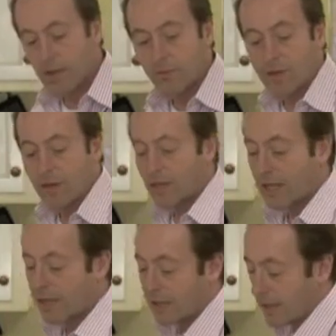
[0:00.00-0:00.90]
and we are going to
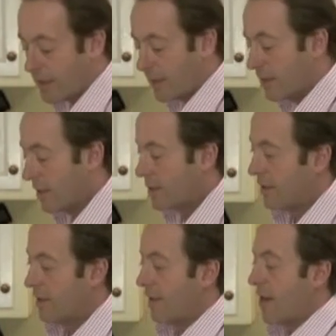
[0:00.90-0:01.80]
get
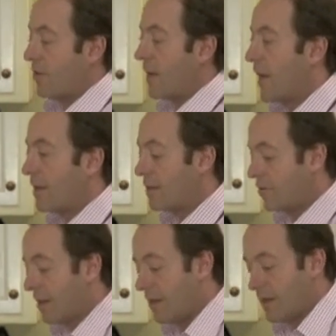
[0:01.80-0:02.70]
our lighter
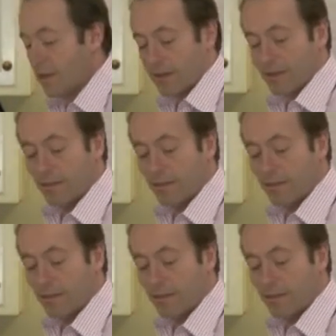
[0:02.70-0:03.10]
ready,